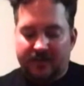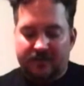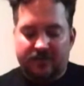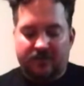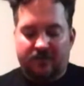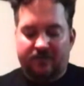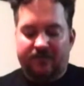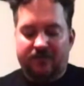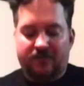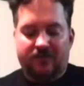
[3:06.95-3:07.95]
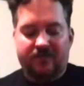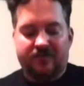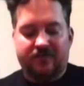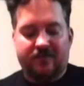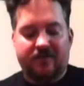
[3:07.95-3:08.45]
So for
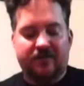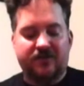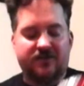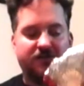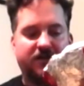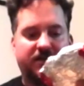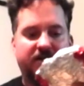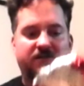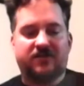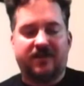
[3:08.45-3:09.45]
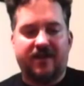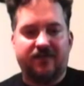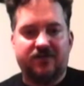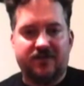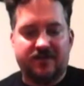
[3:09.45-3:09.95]
at least 30 years,
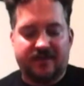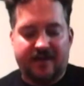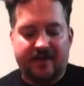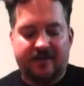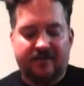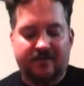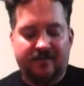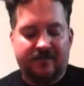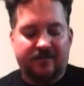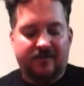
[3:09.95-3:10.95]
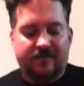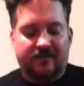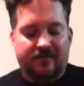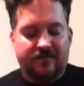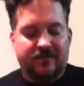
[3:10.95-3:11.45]
KFC has had
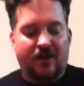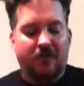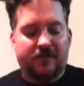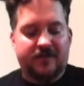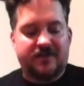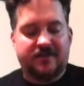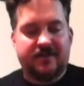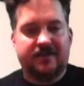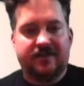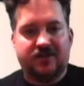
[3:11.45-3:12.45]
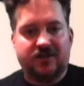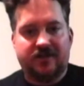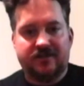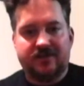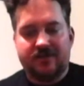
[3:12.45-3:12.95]
dominance in the
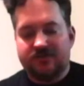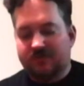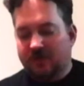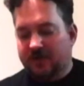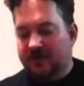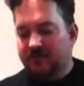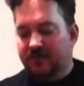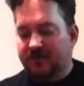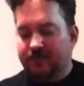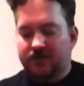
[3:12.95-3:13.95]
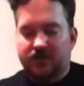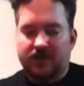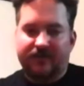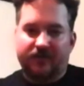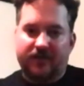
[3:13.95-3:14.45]
chicken sandwich market. But when
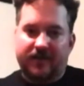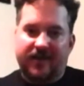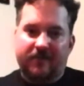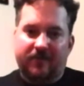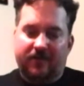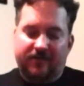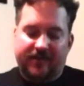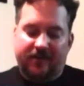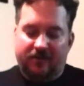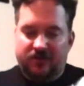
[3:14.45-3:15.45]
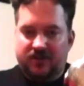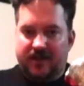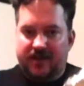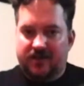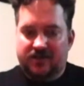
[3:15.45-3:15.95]
Chick-Fil-A came along, that all
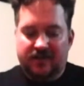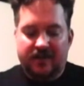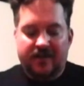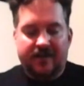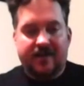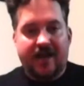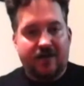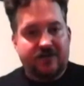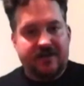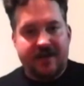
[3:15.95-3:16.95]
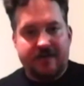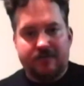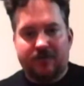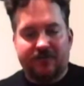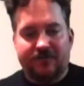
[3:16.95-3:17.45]
changed. And now today we
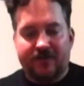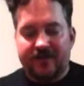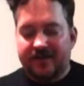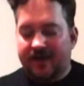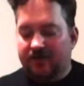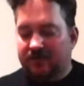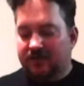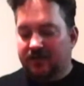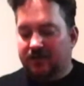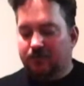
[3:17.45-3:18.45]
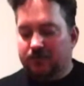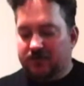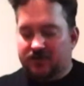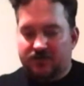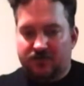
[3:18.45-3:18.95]
want to find out, when
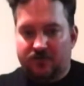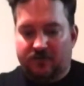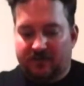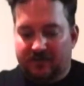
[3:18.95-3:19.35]
these two